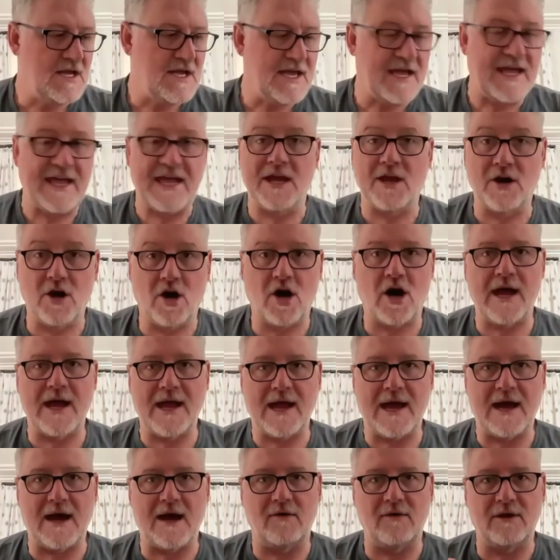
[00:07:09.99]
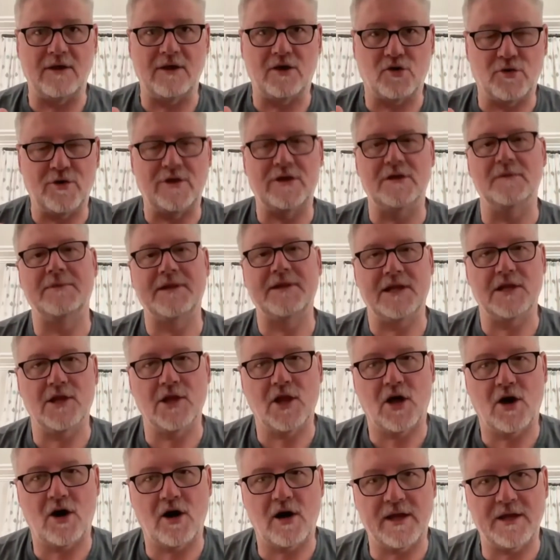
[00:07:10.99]
he and I are incredibly
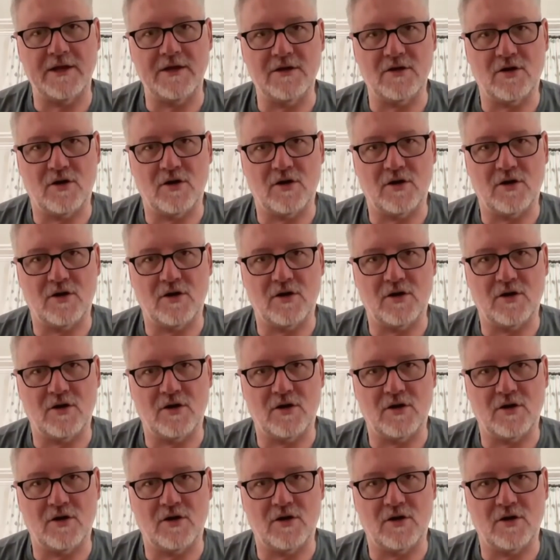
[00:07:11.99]
aligned